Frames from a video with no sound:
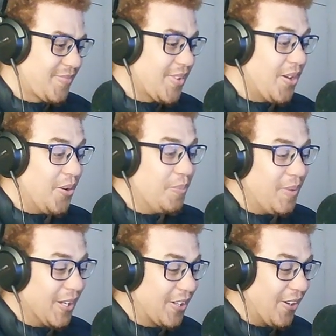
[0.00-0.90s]
Oh
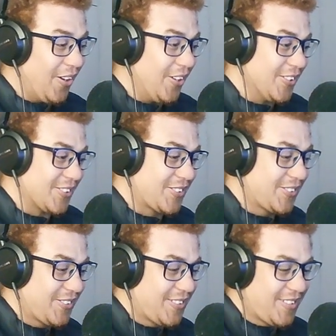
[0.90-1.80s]
my gosh,
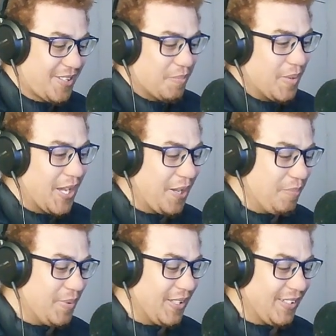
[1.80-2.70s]
the
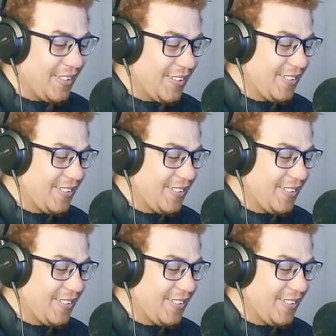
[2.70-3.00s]
baby.